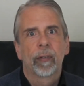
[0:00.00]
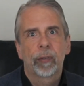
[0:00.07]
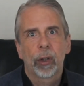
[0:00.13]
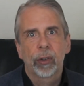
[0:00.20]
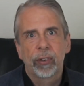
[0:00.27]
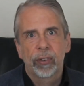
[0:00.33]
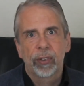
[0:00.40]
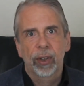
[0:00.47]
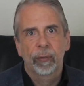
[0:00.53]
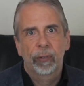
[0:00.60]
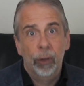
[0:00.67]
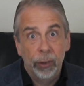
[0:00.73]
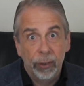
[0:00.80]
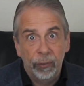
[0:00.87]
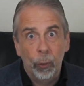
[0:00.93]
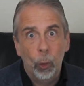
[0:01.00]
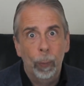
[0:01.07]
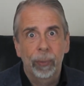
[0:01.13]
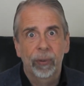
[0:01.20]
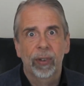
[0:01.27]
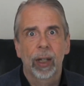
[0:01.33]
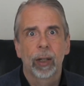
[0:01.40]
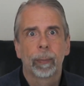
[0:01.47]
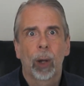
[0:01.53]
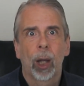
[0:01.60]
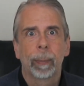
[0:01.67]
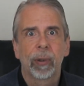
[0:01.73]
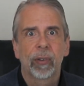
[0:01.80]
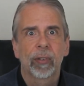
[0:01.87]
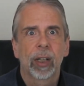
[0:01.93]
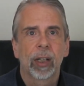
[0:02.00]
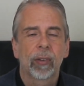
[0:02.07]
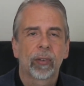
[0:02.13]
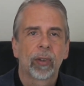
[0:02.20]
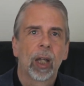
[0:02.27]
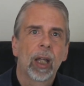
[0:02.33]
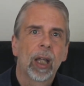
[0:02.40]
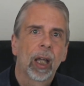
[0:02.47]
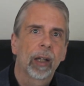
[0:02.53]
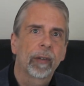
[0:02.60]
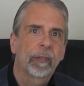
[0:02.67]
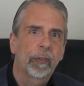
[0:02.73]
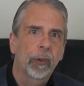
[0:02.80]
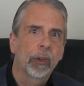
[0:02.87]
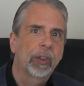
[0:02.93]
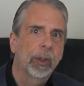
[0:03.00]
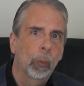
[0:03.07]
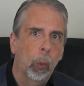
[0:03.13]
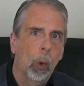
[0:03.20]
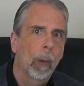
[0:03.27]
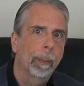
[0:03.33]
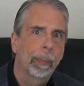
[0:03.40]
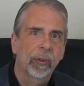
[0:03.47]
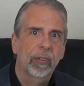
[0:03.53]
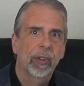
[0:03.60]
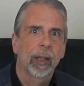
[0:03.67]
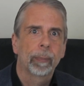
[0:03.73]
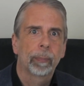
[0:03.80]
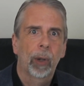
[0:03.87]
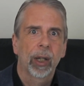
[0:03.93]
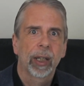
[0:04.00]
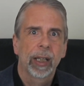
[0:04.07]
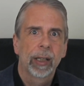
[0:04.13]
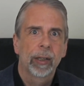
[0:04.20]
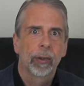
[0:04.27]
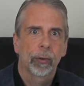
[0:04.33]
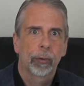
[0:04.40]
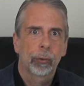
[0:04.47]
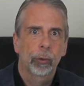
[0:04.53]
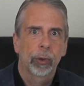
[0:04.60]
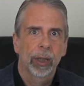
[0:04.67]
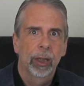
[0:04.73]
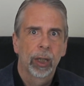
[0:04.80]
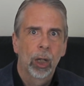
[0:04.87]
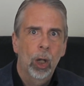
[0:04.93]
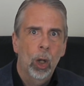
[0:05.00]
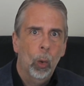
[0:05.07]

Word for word: 34% by business, and 31% by industry.